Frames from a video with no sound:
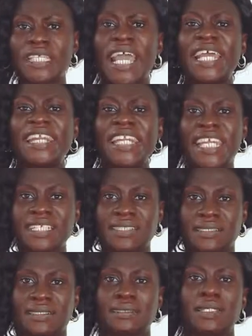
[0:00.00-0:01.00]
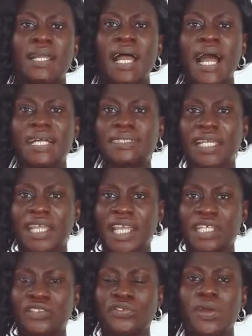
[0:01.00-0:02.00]
and neat as a
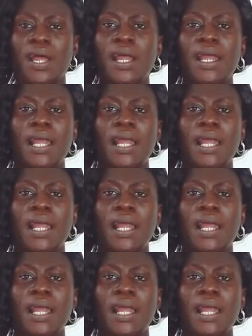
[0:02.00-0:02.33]
caterer.